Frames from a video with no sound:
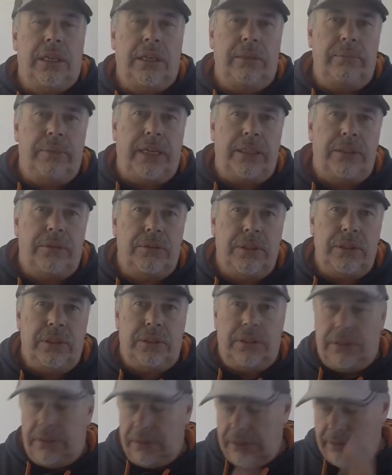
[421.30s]
going back to it,
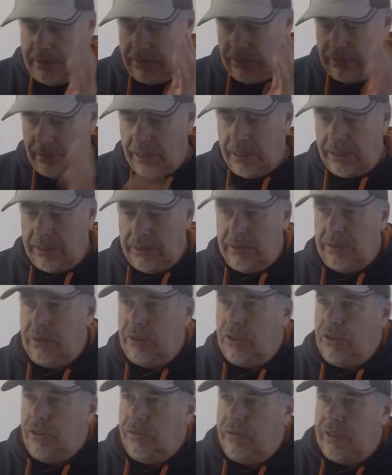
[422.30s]
right,
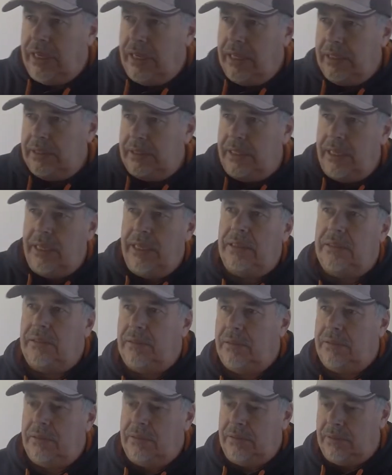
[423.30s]
you've cast out,
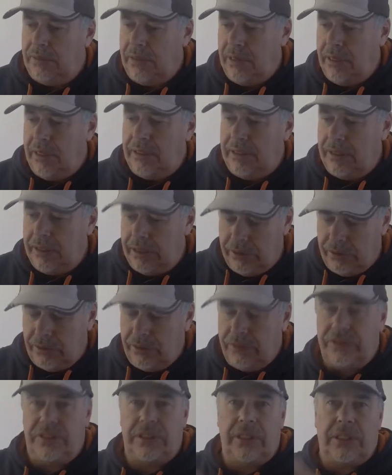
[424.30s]
right, and
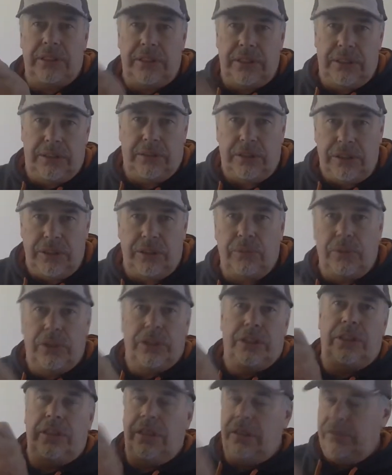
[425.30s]
all of a sudden you're
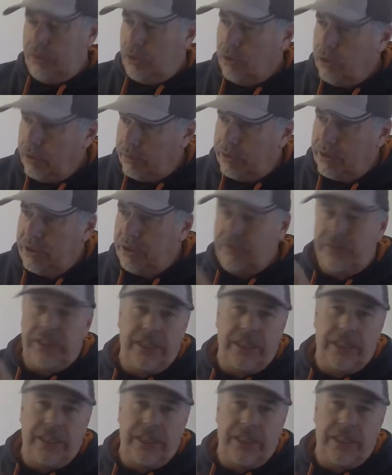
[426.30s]
working overtime because you've